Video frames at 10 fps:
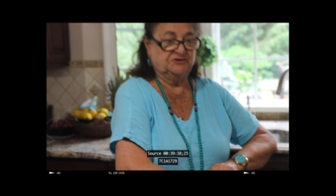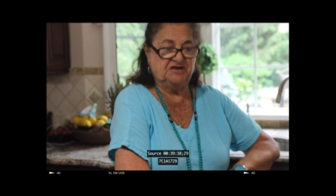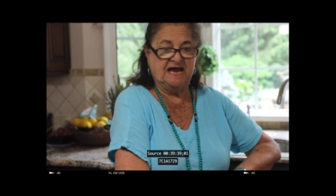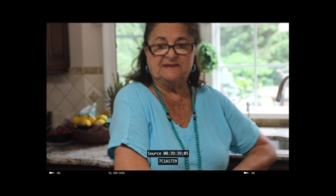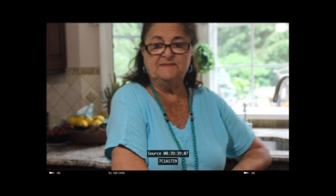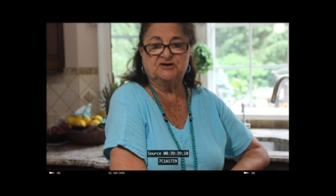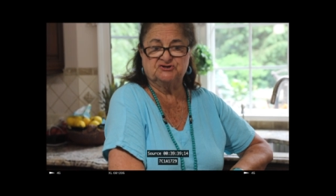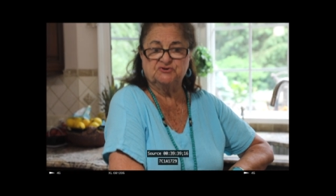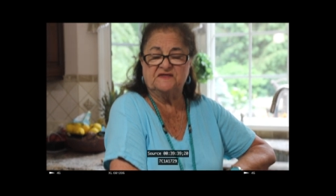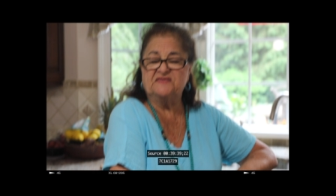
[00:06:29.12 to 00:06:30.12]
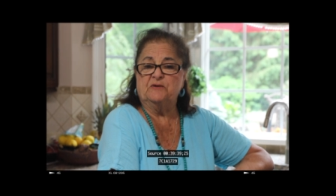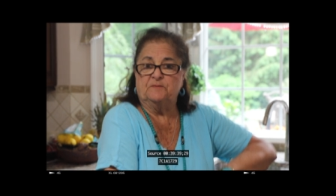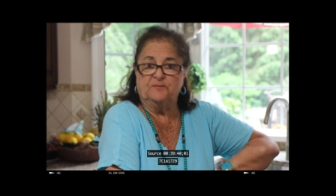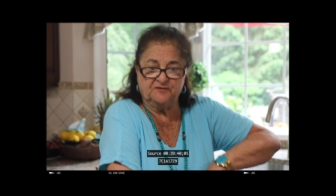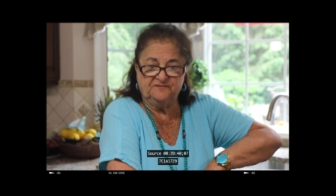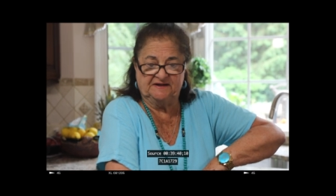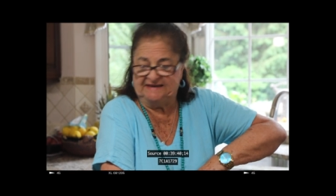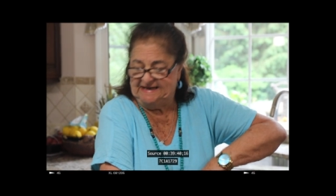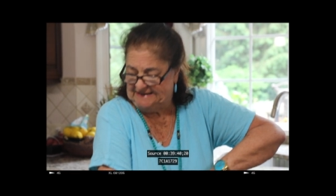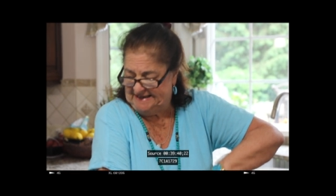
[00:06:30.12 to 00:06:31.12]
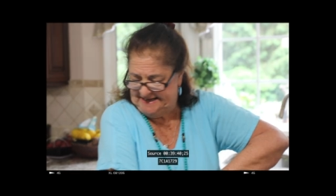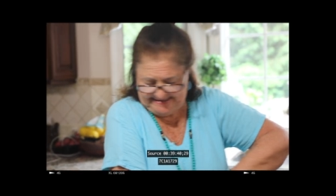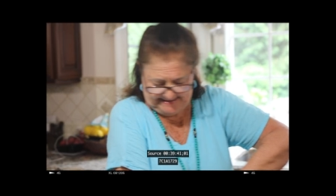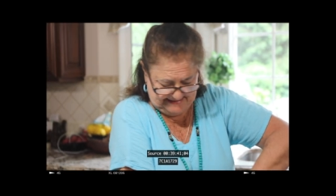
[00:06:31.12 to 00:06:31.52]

she had to make sure that they were perfectly clean.